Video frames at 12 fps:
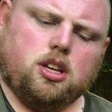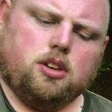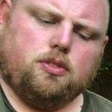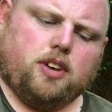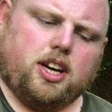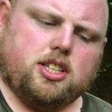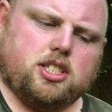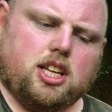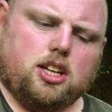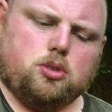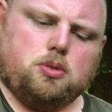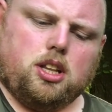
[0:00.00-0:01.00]
fire steel
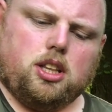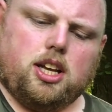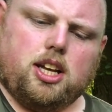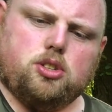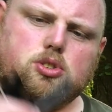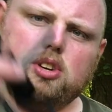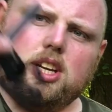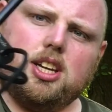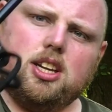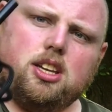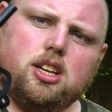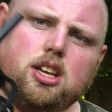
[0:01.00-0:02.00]
as well, and striker.
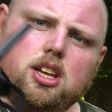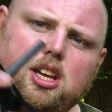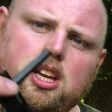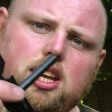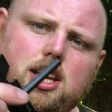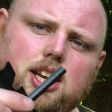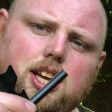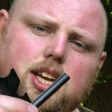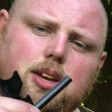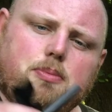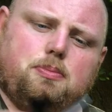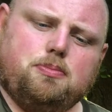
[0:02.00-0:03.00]

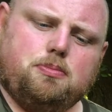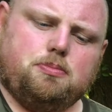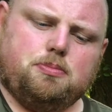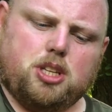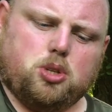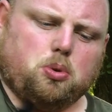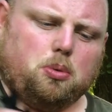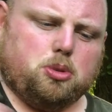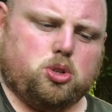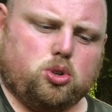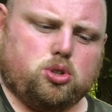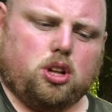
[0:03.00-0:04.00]
This one was
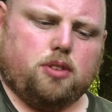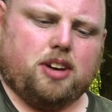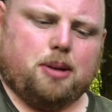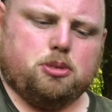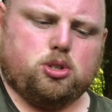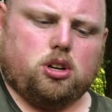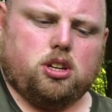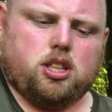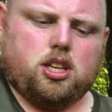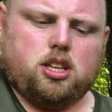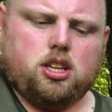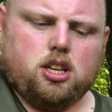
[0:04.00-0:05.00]
just off Amazon, I
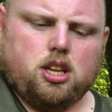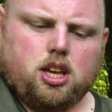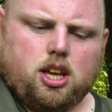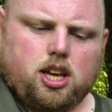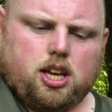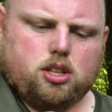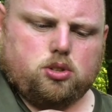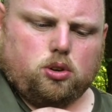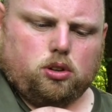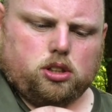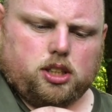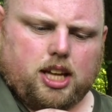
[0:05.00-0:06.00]
think. It's
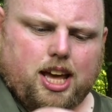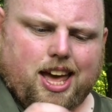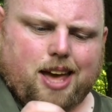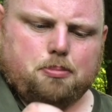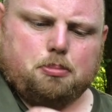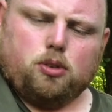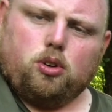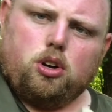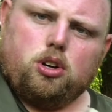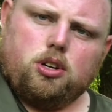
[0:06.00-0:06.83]
called an Emberock.